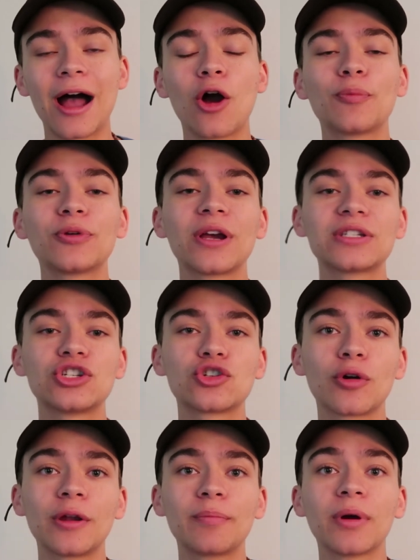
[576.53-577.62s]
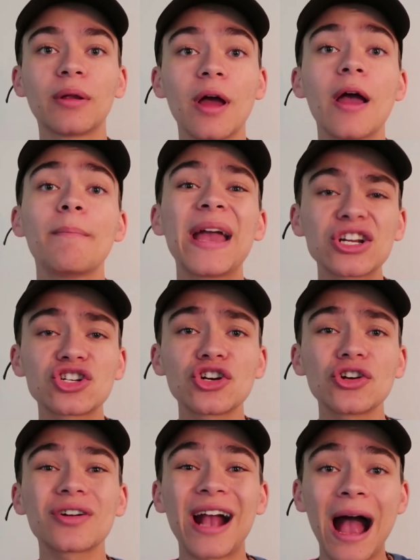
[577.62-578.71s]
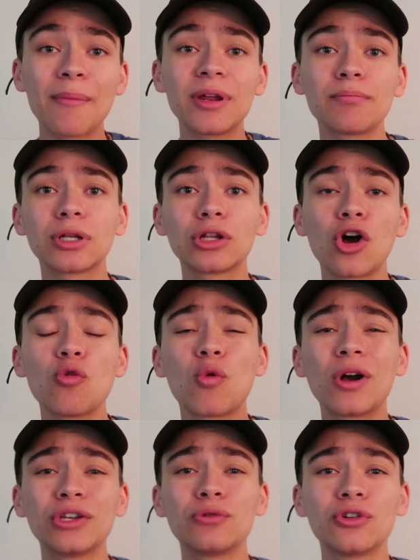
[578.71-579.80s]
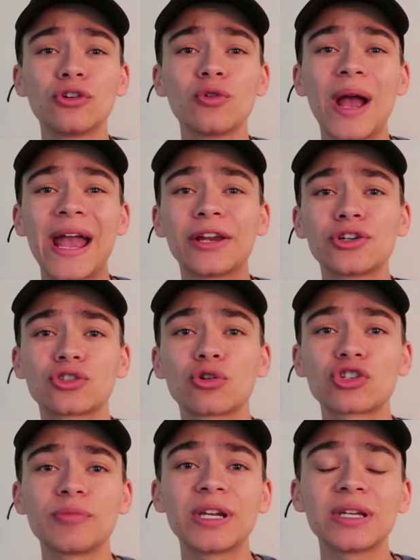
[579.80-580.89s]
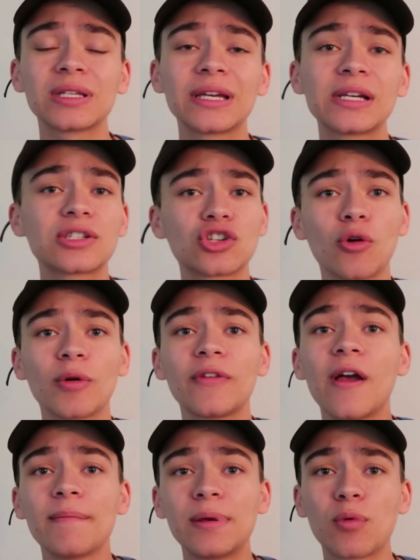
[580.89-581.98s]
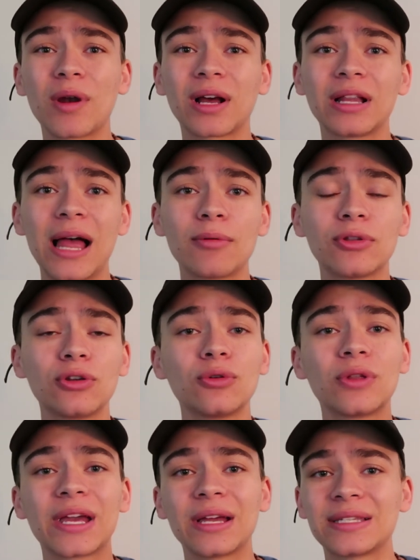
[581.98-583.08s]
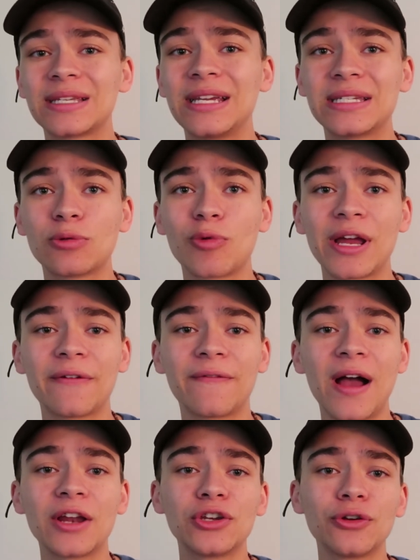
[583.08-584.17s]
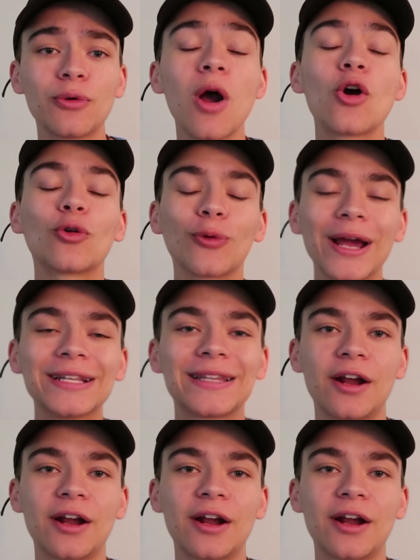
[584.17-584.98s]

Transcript: I hope you guys enjoyed, but make sure you're commenting below what you do and your social media links, so if people want to collab with you, it's an easy way to find you right